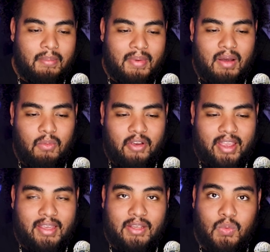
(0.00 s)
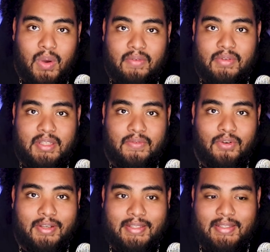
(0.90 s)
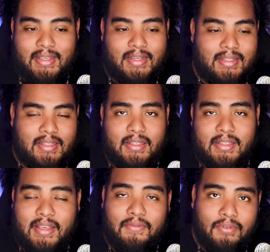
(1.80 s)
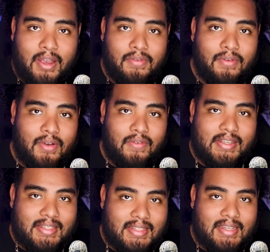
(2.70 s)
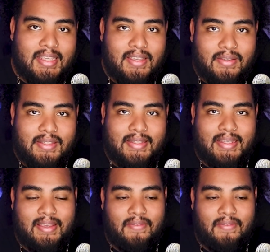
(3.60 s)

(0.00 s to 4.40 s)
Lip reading: My rankings, wide receiver 60. This is a very, very sneaky